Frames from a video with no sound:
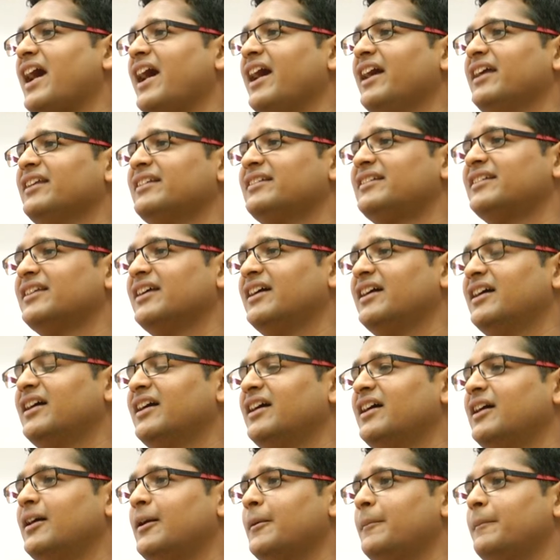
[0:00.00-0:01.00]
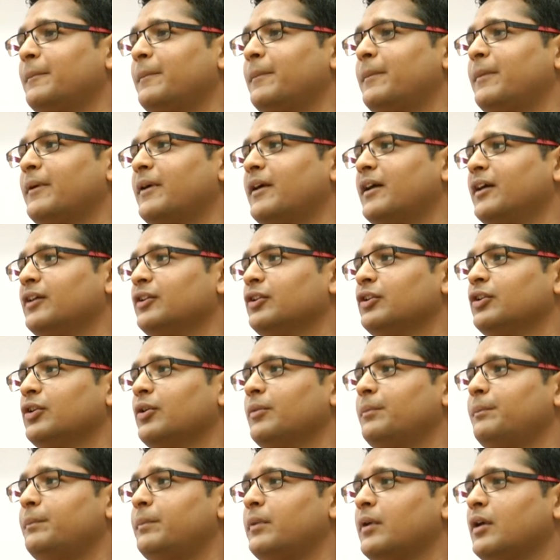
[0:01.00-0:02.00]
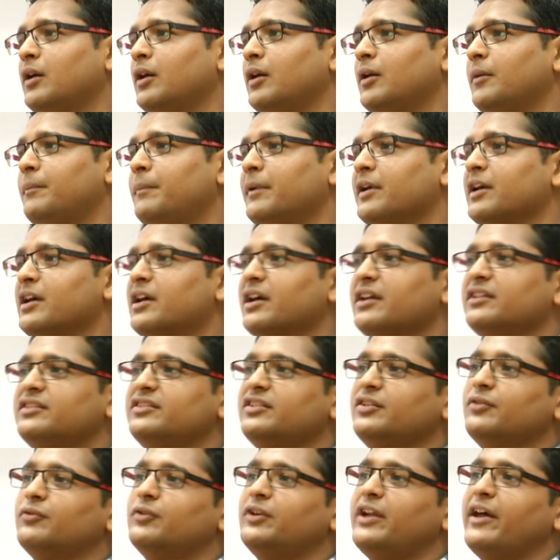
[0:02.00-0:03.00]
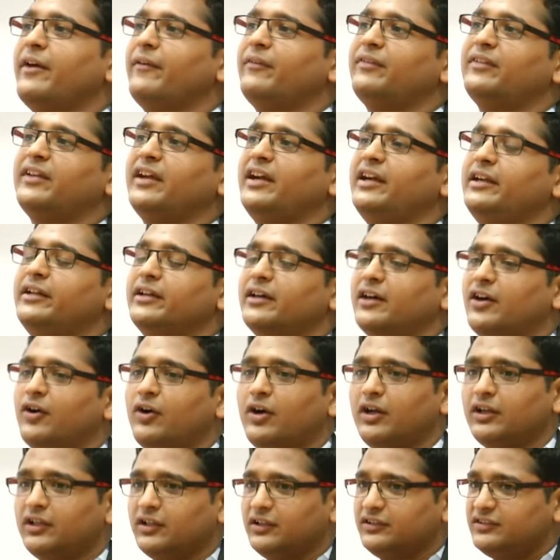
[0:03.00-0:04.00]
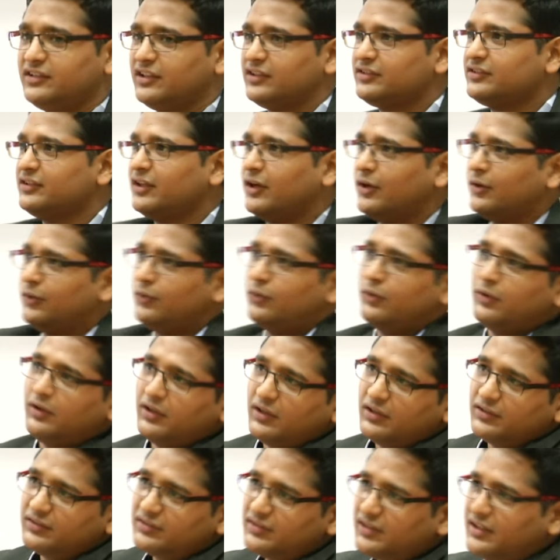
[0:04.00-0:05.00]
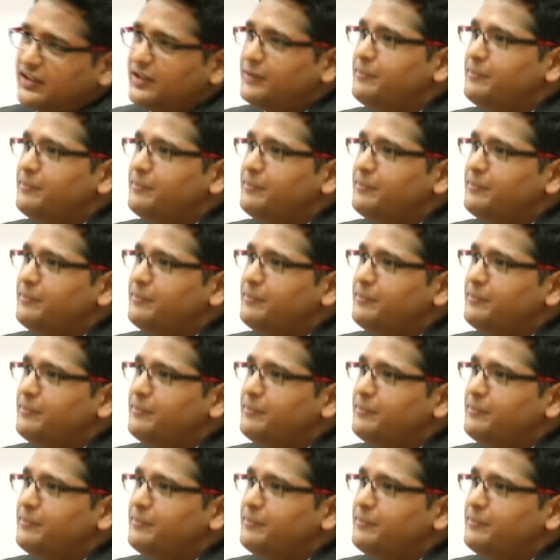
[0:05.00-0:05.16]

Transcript: as uh, you know, uh, Pankaj ji would have said, or just now, sir